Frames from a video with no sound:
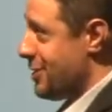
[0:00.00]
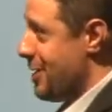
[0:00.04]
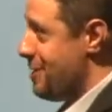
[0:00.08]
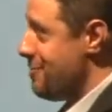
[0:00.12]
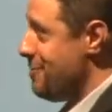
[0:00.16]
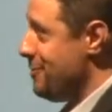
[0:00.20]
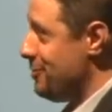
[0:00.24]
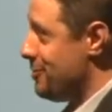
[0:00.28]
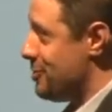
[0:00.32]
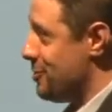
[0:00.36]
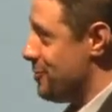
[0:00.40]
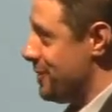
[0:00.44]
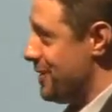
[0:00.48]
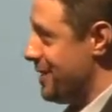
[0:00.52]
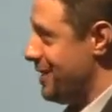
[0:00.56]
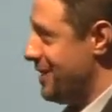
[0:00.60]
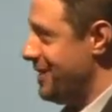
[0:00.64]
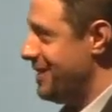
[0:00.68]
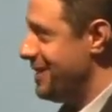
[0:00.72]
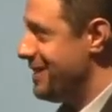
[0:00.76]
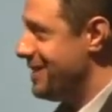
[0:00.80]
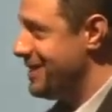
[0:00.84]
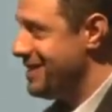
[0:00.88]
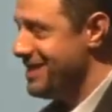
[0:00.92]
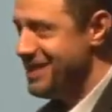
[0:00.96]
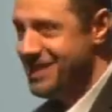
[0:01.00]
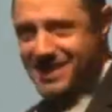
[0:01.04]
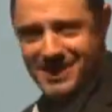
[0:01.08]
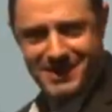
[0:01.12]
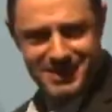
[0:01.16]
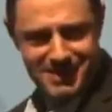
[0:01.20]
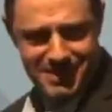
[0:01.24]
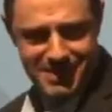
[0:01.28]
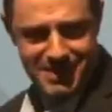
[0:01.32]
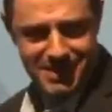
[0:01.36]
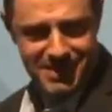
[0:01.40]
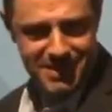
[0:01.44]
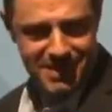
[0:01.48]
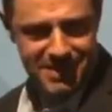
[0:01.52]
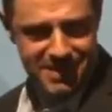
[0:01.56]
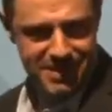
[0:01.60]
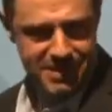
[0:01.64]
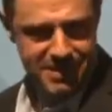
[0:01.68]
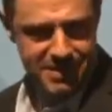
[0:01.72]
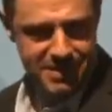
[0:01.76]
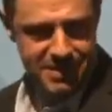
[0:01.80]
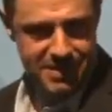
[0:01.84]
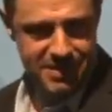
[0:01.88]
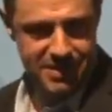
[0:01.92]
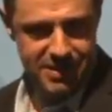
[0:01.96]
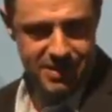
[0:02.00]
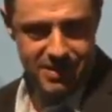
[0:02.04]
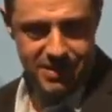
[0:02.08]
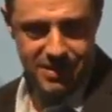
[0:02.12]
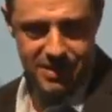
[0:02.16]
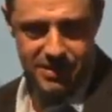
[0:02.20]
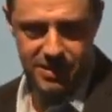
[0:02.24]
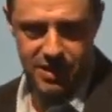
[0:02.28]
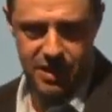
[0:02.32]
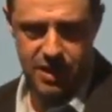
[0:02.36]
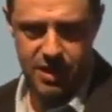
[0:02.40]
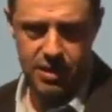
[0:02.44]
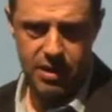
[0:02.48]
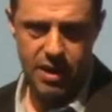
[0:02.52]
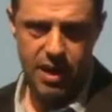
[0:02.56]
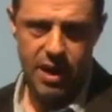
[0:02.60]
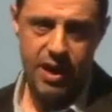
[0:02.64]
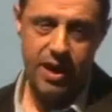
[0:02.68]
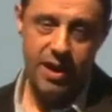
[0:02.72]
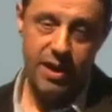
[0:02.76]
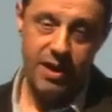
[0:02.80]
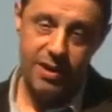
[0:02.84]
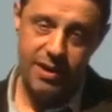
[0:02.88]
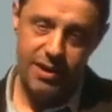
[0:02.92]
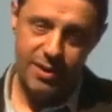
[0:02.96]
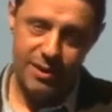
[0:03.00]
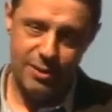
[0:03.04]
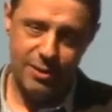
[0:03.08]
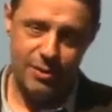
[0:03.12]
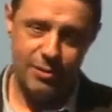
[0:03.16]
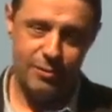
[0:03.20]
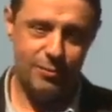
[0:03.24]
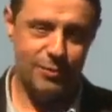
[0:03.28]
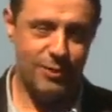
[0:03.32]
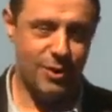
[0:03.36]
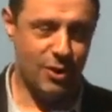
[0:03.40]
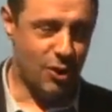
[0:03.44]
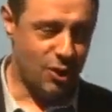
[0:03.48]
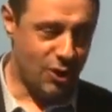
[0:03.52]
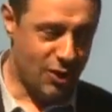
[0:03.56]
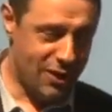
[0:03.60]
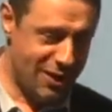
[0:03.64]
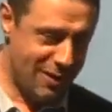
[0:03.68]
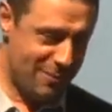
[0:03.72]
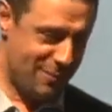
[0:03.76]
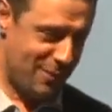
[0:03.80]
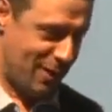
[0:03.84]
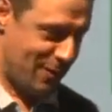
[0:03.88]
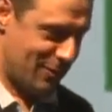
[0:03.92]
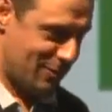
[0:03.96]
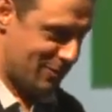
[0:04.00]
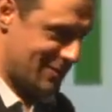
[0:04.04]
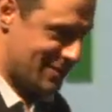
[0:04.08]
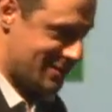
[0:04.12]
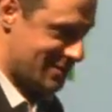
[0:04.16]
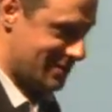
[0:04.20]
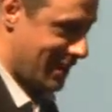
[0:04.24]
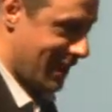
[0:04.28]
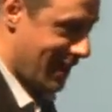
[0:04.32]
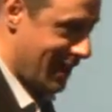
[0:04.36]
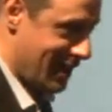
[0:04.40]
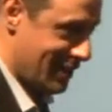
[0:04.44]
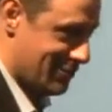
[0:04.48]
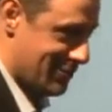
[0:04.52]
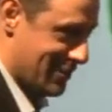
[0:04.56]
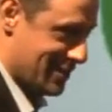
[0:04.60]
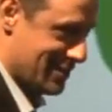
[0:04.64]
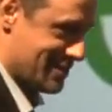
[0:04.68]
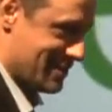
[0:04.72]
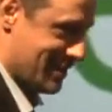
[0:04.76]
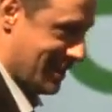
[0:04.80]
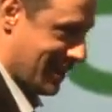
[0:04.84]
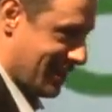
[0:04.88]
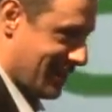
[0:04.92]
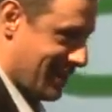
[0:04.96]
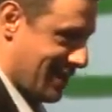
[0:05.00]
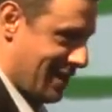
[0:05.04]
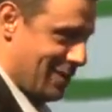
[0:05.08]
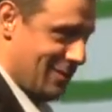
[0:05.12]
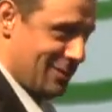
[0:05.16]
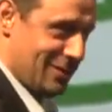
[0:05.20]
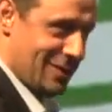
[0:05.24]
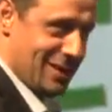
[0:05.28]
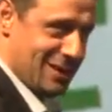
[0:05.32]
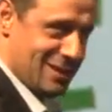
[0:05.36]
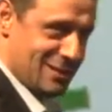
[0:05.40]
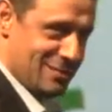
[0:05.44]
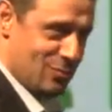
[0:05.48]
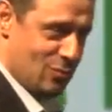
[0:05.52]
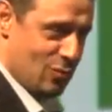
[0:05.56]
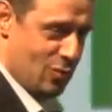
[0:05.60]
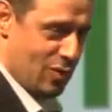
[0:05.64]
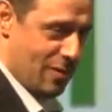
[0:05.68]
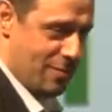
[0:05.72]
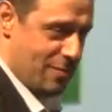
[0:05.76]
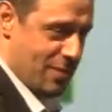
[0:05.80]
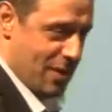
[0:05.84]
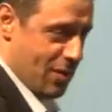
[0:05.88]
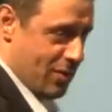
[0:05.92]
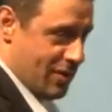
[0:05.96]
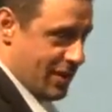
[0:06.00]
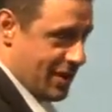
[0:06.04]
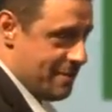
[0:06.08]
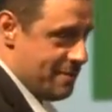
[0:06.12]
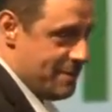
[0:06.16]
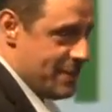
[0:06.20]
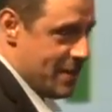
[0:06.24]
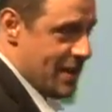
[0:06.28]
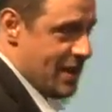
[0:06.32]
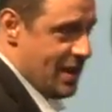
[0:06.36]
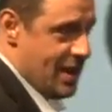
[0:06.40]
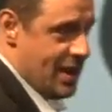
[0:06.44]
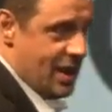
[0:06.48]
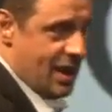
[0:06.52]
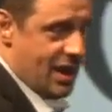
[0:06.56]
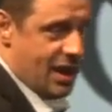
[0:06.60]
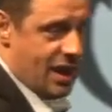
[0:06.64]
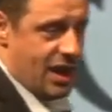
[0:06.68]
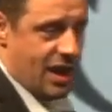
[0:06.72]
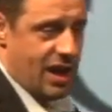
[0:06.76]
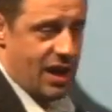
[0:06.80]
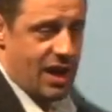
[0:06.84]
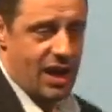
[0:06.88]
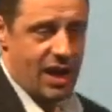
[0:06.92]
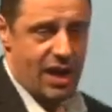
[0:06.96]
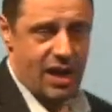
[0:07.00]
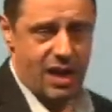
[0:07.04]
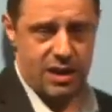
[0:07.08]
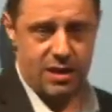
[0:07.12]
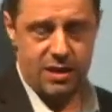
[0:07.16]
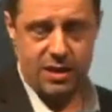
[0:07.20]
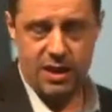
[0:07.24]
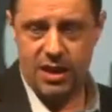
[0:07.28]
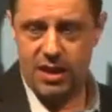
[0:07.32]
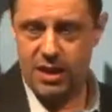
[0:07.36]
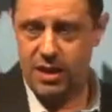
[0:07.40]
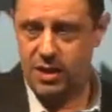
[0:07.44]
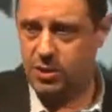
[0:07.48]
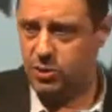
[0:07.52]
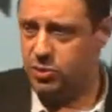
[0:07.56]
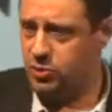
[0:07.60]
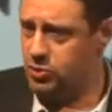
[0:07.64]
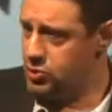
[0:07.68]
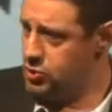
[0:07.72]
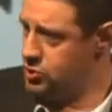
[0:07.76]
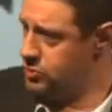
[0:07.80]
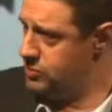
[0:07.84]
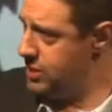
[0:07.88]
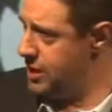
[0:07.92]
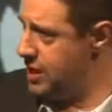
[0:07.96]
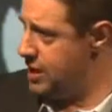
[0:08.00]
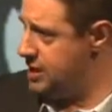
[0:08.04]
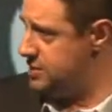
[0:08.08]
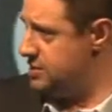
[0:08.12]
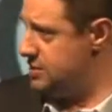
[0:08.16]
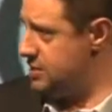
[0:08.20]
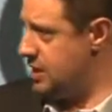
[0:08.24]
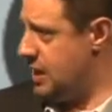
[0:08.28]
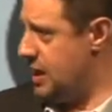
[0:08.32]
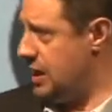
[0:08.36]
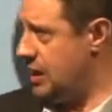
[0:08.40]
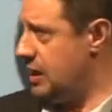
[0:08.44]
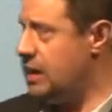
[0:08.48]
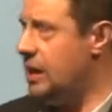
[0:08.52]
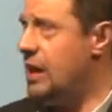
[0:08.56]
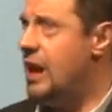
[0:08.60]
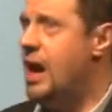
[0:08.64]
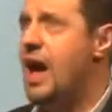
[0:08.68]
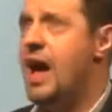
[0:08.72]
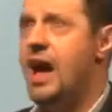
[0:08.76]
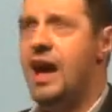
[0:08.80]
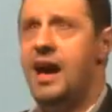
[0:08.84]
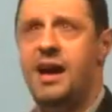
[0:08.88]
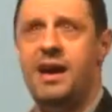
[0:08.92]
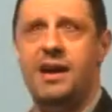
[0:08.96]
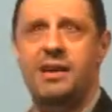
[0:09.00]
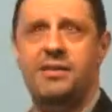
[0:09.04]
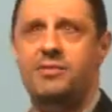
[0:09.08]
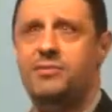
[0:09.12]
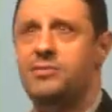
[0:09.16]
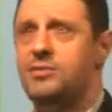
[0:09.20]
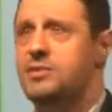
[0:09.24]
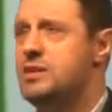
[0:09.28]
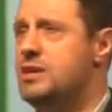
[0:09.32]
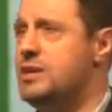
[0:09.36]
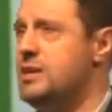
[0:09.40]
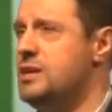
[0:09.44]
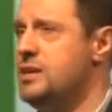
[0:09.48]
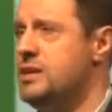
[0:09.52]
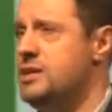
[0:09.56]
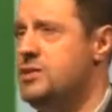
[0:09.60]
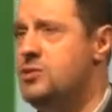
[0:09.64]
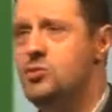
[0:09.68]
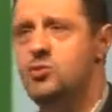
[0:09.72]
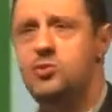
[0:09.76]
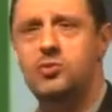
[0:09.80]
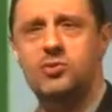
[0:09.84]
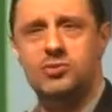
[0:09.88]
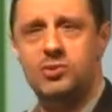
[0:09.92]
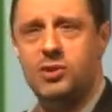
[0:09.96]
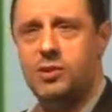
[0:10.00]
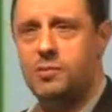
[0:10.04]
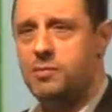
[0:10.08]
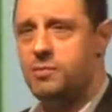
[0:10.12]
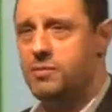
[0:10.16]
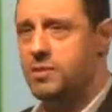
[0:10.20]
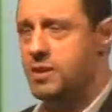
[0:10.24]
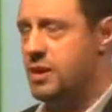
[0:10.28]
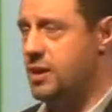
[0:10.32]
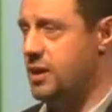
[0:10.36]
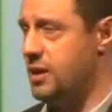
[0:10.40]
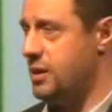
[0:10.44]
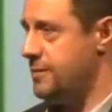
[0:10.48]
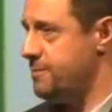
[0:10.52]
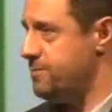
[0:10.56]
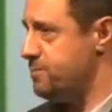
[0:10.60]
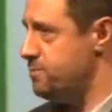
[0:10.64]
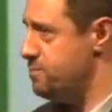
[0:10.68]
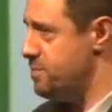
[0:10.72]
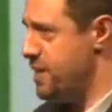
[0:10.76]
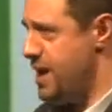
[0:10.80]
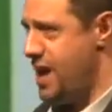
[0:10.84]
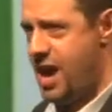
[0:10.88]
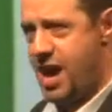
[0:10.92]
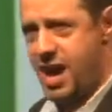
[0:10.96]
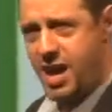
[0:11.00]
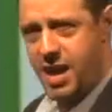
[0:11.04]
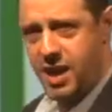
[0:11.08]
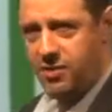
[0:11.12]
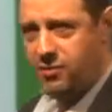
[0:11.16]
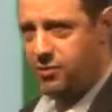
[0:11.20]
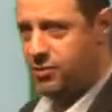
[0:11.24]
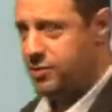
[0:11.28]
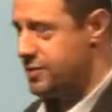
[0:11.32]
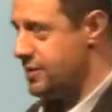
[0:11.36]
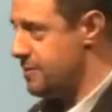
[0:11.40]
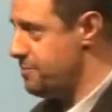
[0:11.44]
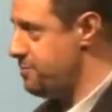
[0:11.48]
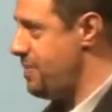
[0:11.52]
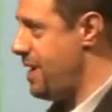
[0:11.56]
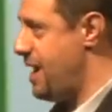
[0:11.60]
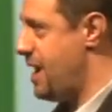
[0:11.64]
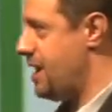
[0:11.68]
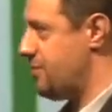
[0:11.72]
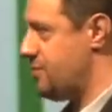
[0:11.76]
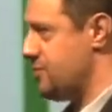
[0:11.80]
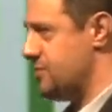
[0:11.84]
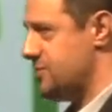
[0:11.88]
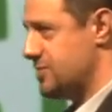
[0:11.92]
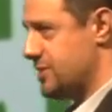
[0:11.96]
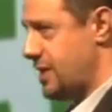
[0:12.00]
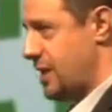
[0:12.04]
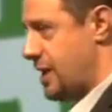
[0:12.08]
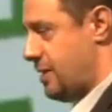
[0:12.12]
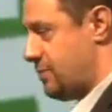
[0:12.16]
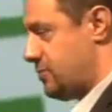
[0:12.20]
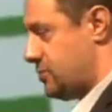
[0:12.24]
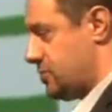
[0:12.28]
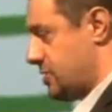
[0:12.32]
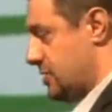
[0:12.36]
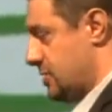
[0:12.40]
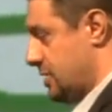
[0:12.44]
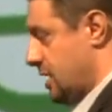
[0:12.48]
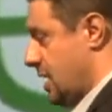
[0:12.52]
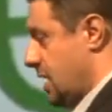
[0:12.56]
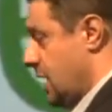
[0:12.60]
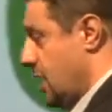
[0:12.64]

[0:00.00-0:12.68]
coming to me. They say, hey, we heard about this Dynatrace thing. Can you tell us more about it? And don't you guys have the user behavior and patterns captured